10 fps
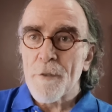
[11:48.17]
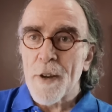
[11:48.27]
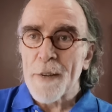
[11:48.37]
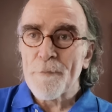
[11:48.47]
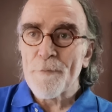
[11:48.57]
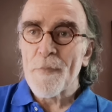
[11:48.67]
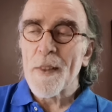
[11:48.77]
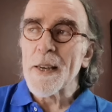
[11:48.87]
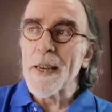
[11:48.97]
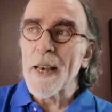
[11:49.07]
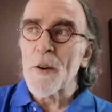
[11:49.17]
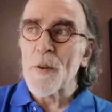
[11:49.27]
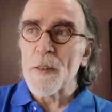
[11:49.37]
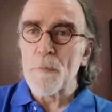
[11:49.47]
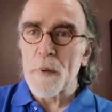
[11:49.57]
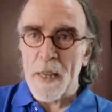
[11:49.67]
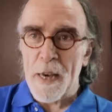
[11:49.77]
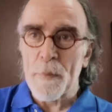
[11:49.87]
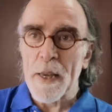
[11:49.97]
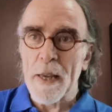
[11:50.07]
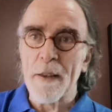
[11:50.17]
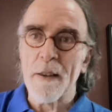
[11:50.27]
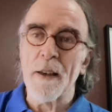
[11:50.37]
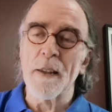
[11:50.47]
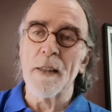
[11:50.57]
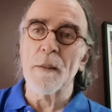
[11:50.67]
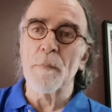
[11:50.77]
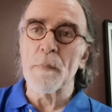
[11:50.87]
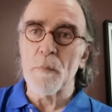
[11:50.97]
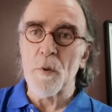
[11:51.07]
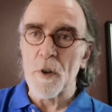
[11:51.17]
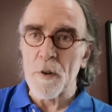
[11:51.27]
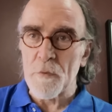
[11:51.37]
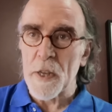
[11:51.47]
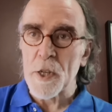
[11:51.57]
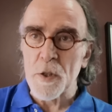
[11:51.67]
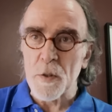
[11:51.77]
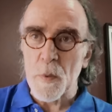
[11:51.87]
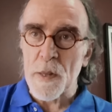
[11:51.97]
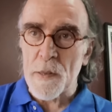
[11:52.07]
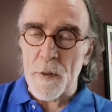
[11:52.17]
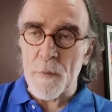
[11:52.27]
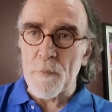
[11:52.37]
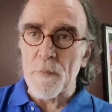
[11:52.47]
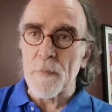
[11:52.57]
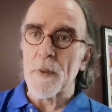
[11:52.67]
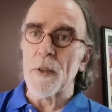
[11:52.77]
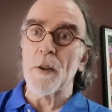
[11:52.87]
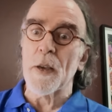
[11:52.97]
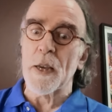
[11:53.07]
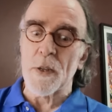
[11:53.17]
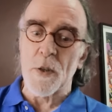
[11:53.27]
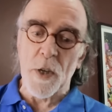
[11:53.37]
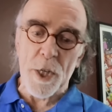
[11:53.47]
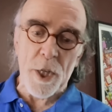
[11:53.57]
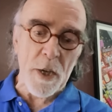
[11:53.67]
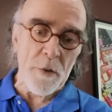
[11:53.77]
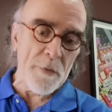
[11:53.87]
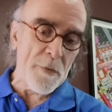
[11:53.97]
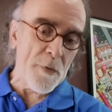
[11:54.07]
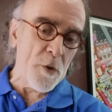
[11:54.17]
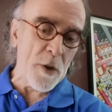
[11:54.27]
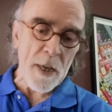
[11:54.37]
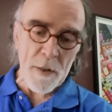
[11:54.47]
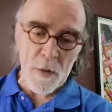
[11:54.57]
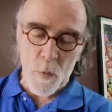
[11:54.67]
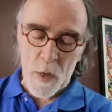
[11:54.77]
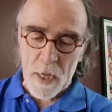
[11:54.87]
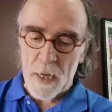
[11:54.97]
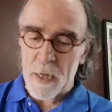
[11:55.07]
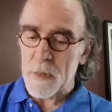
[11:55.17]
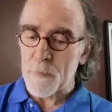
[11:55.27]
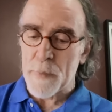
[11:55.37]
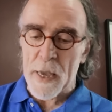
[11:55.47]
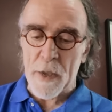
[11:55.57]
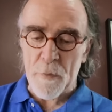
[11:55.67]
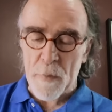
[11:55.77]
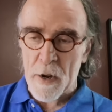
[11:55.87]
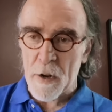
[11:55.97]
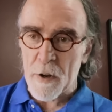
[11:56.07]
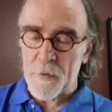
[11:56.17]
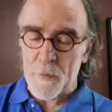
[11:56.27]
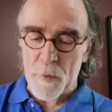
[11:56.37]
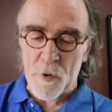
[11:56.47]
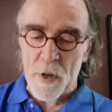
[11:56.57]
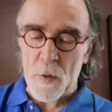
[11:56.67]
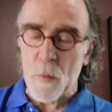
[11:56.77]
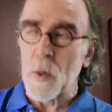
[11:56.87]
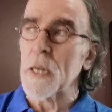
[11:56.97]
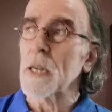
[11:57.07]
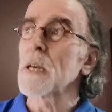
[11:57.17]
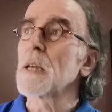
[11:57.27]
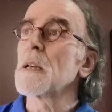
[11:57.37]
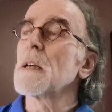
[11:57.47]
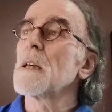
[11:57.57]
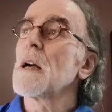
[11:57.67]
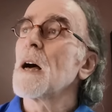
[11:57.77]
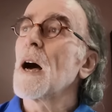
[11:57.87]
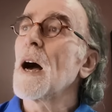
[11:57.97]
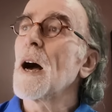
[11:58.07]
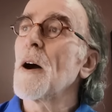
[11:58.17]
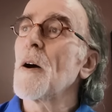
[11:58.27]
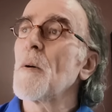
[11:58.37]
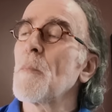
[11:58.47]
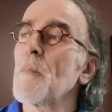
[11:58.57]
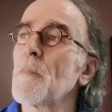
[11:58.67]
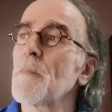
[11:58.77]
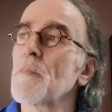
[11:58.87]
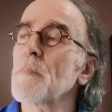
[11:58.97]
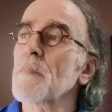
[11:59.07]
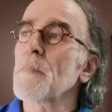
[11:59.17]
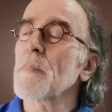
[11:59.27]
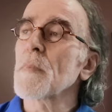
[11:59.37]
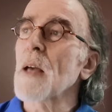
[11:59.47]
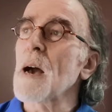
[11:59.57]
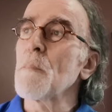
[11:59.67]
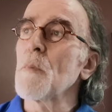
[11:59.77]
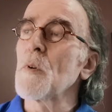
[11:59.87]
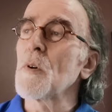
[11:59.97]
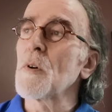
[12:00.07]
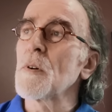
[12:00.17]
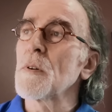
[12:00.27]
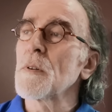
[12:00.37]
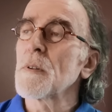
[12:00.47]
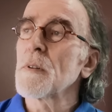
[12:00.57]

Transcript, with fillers: right? Now it's becoming a little bit more conventional wisdom. You know, you had Deutsche go from four cuts to one cut, Bank of America from three to one. Um, I'm more,